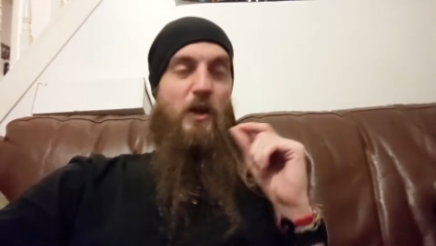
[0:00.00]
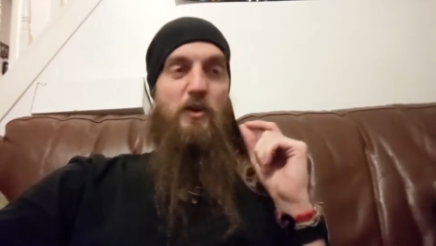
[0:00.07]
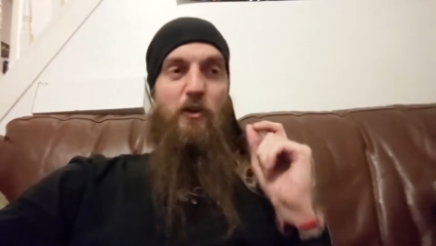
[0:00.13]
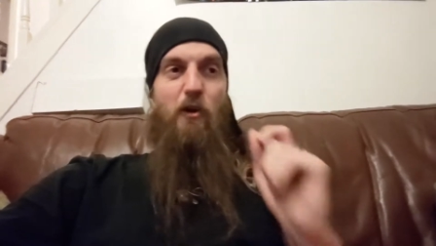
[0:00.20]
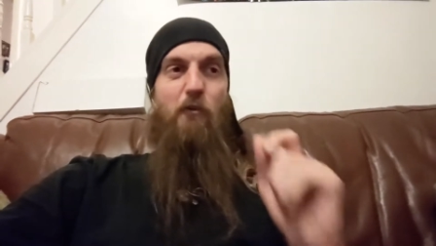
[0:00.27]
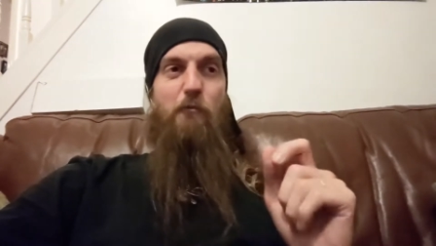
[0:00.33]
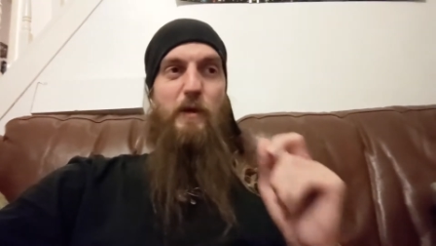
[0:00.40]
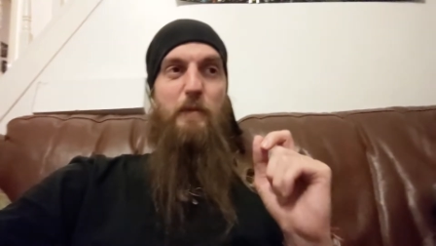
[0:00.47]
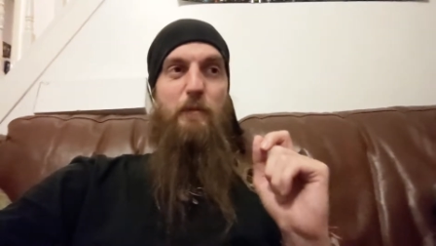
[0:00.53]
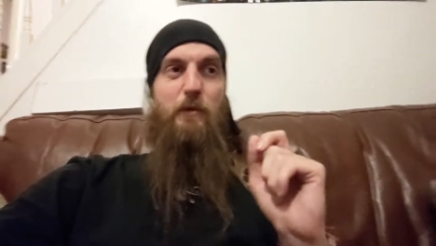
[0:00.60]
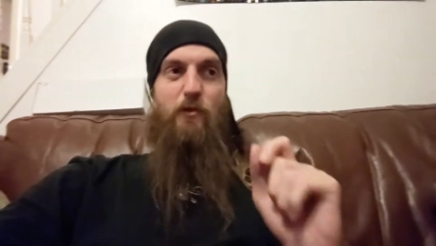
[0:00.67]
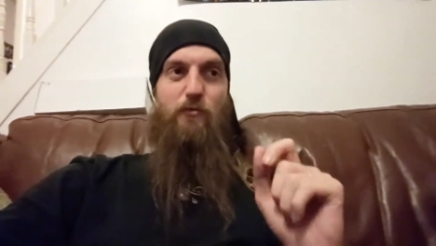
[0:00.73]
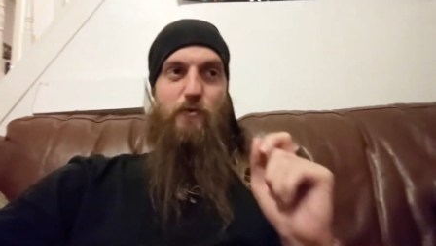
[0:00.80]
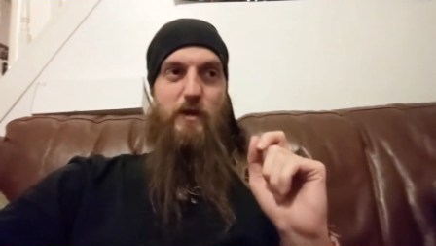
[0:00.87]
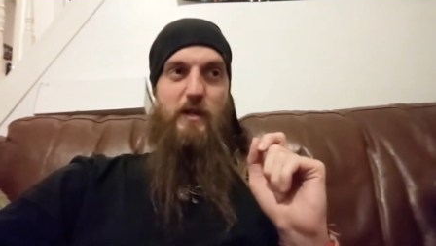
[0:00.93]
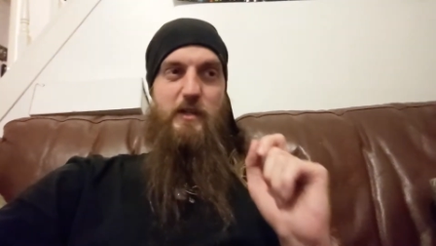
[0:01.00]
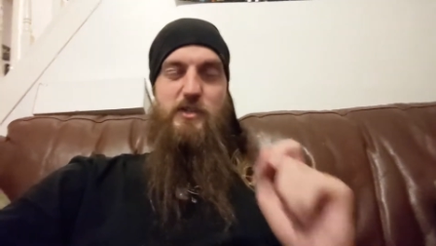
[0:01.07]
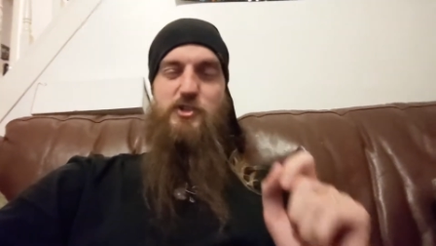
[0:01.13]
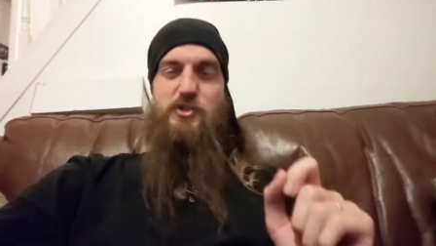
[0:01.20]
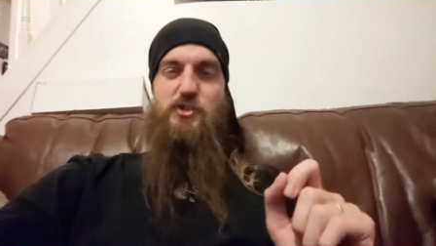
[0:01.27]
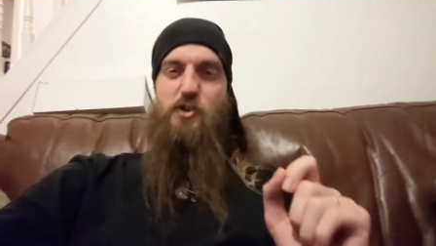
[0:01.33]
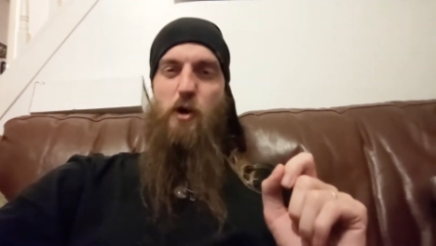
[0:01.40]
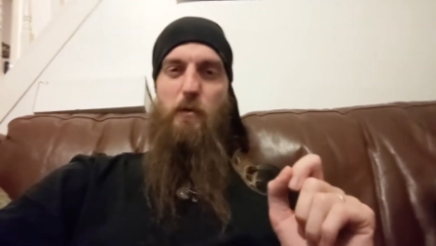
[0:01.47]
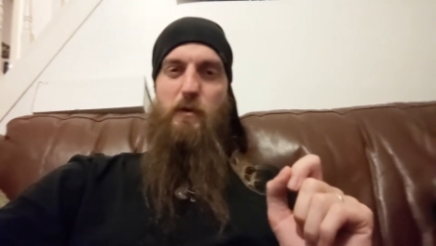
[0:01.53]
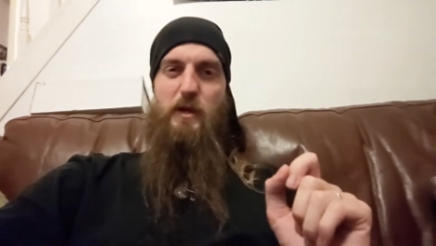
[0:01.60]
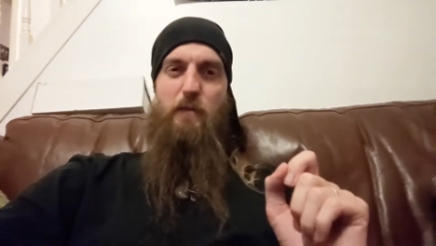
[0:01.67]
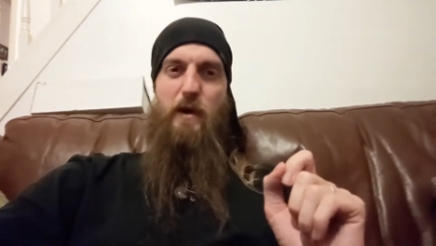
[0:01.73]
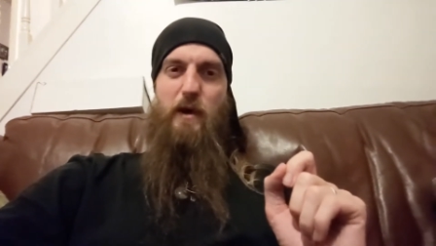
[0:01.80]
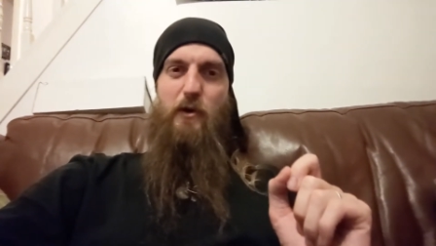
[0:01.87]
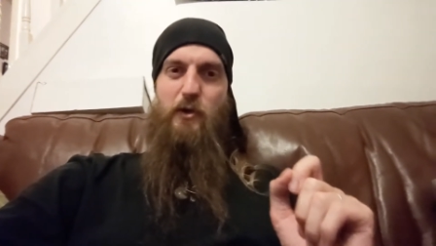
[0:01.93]
a lot of people are really
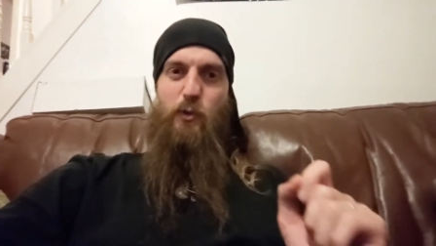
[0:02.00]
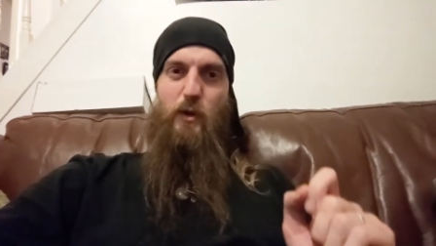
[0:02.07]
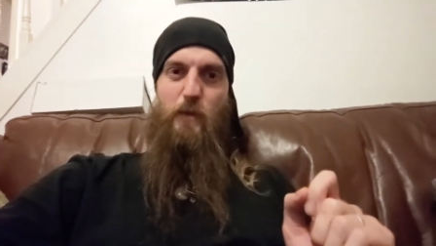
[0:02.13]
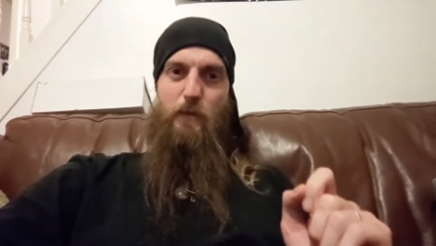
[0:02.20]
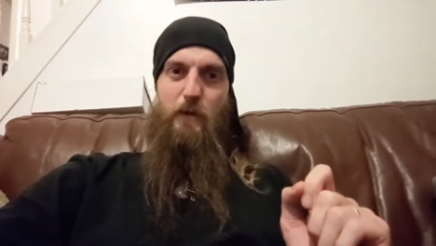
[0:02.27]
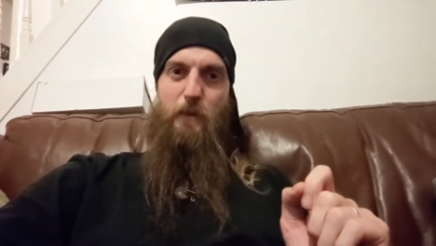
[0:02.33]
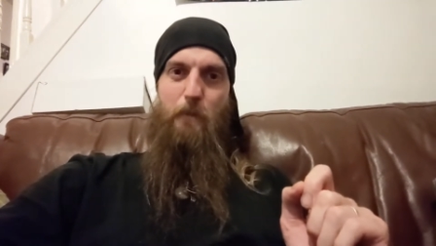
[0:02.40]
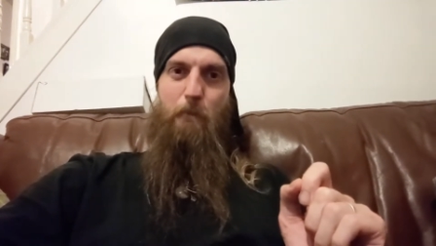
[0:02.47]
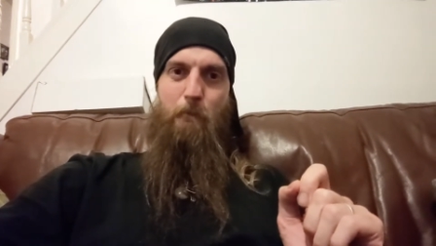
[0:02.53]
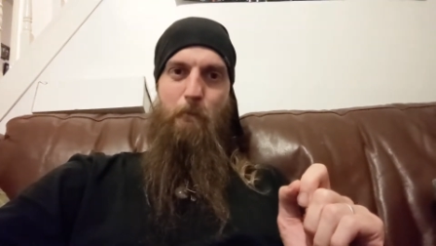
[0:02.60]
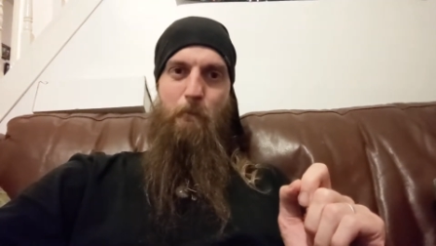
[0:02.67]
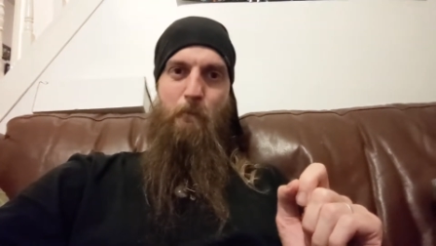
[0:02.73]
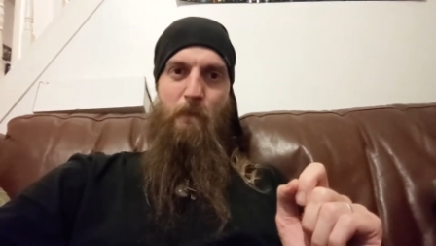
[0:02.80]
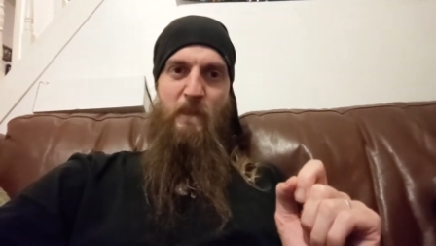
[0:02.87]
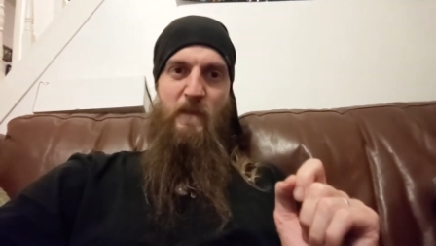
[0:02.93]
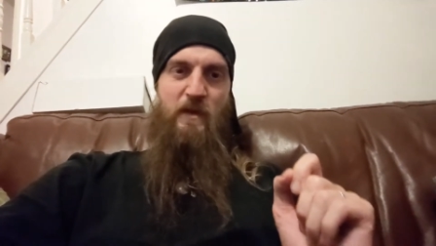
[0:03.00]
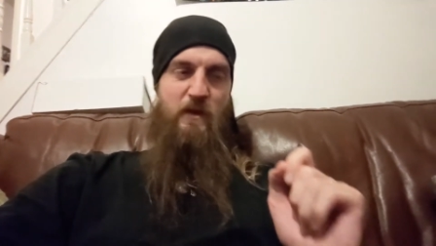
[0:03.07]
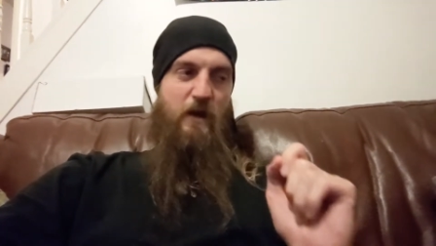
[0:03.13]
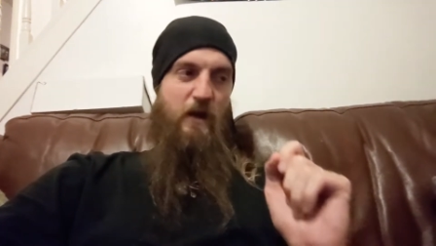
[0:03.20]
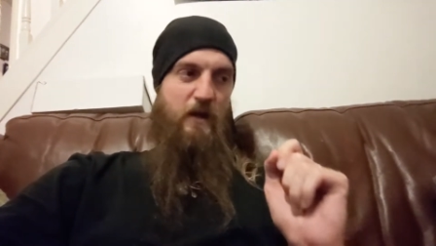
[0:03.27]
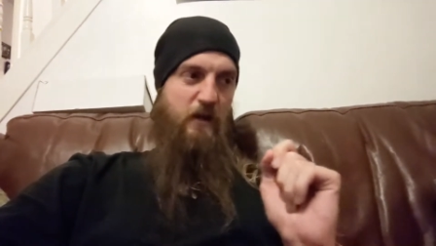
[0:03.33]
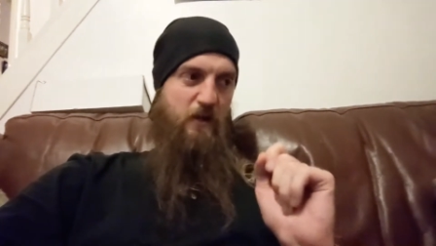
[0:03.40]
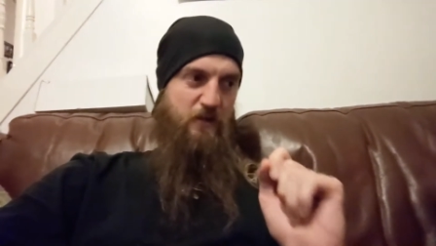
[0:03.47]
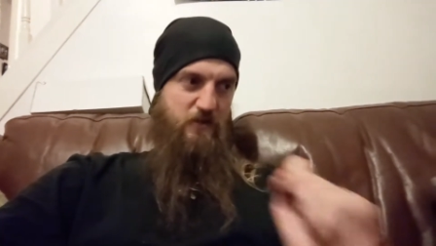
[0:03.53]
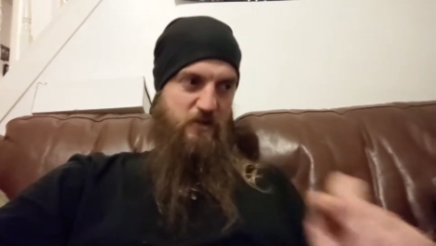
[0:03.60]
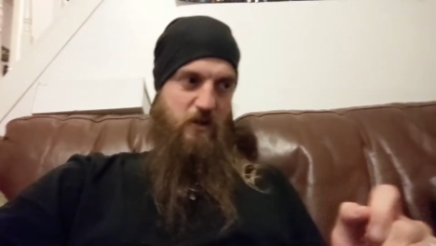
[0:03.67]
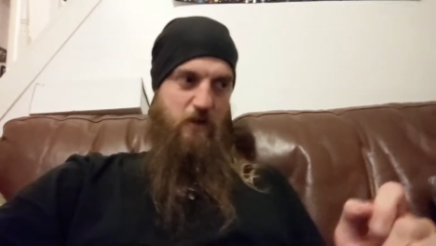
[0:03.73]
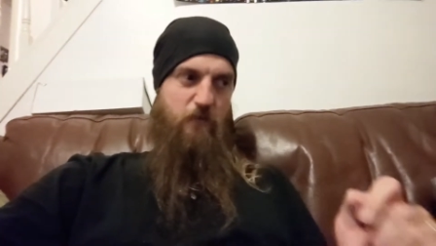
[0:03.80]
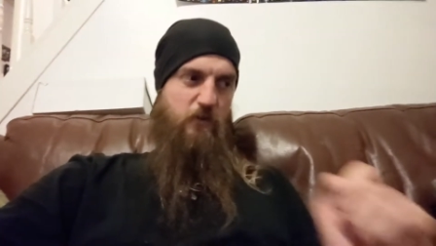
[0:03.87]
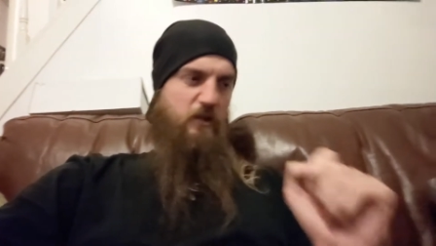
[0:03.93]
snobby about equipment and other
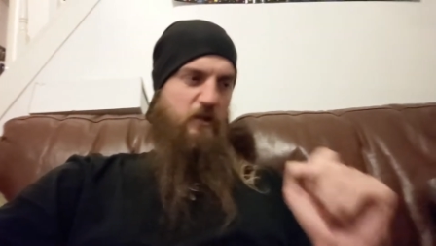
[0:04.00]
stuff.